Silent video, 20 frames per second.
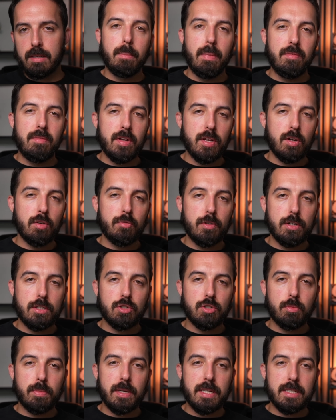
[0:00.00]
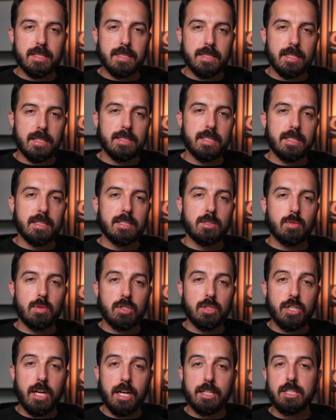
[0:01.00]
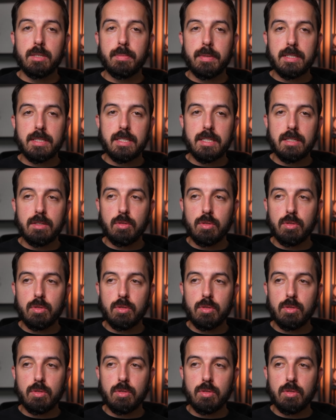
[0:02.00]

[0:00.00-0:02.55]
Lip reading: My video featured me discussing this with ChatGPT,